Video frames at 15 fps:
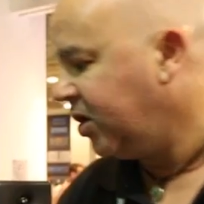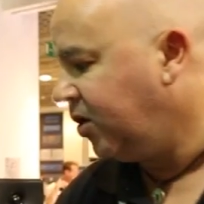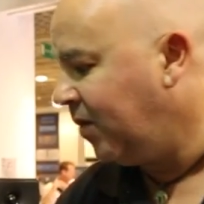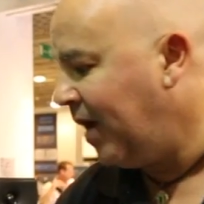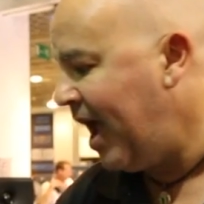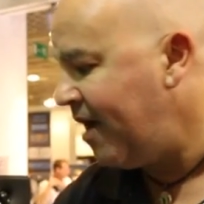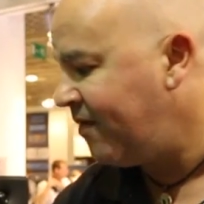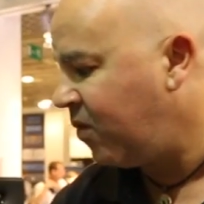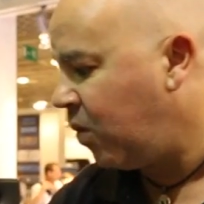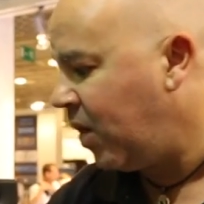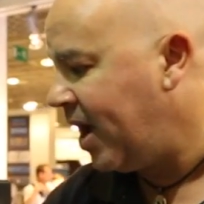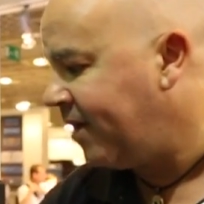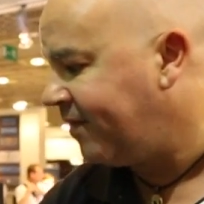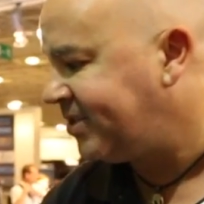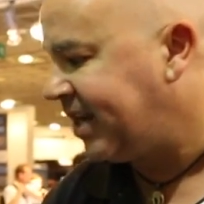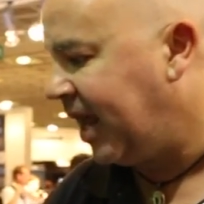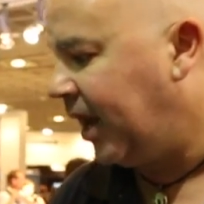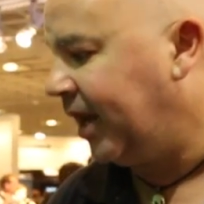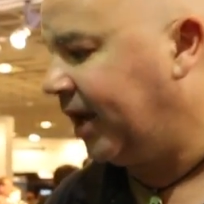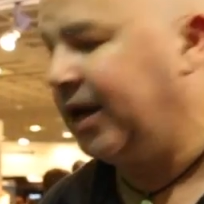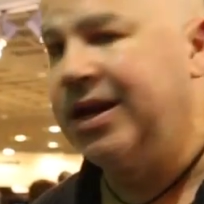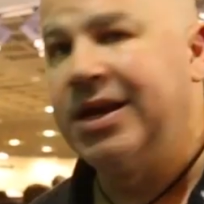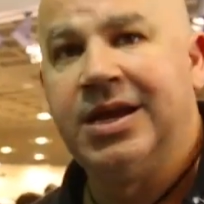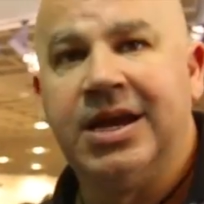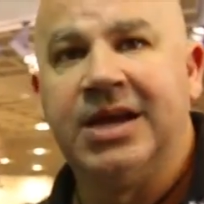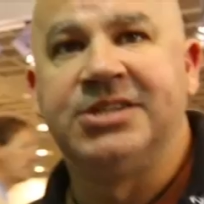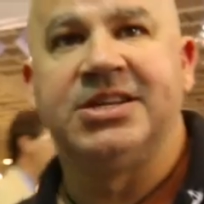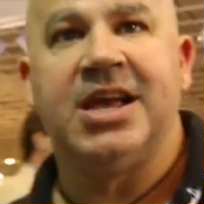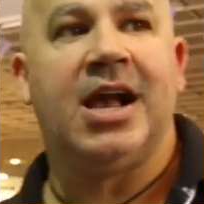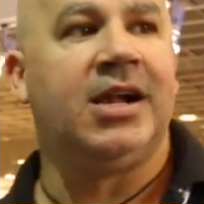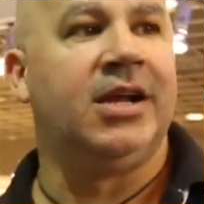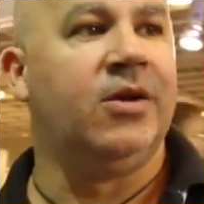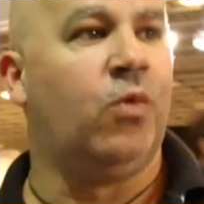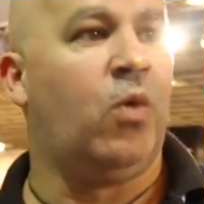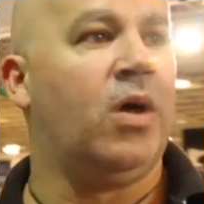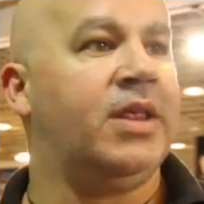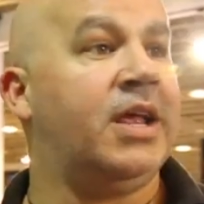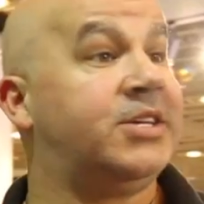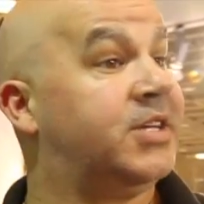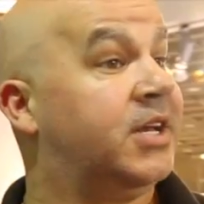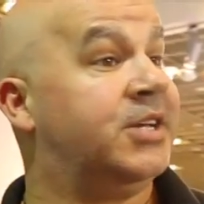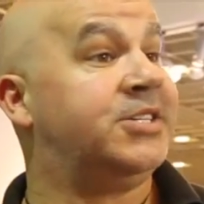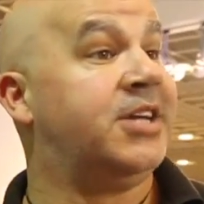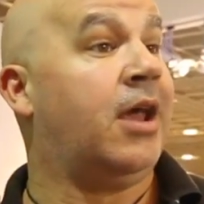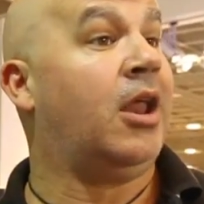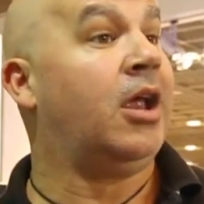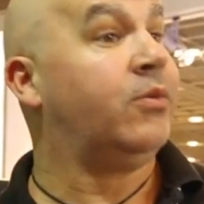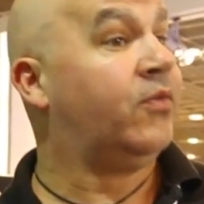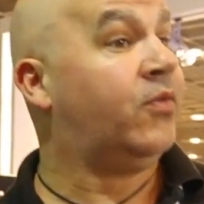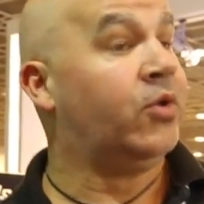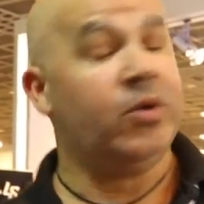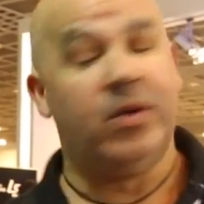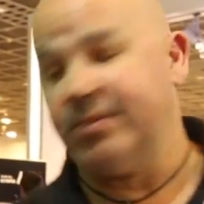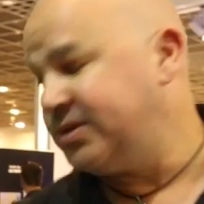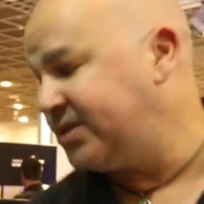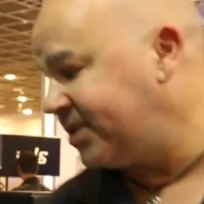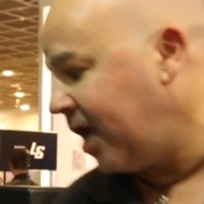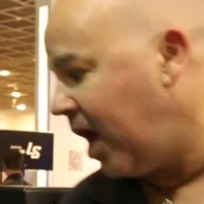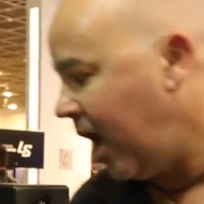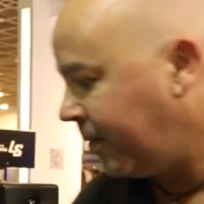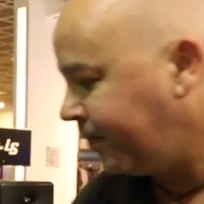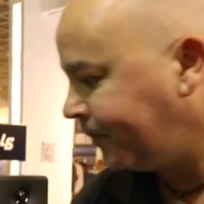you have a way of telling exactly what that's going to sound like before you even start.